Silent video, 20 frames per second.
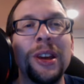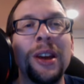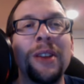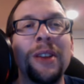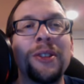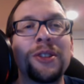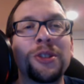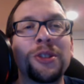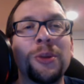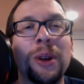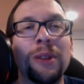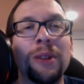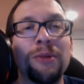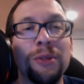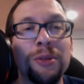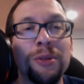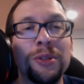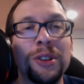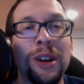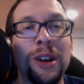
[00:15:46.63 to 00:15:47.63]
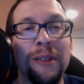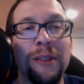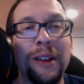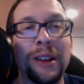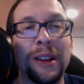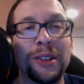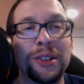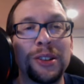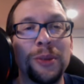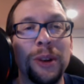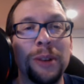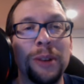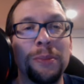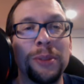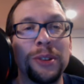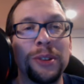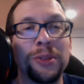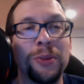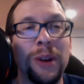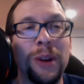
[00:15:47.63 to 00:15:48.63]
the square root of x squared
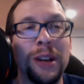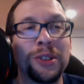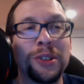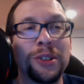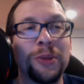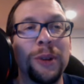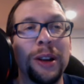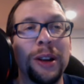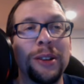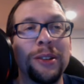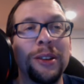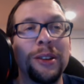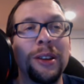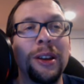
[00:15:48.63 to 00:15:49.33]
plus y squared.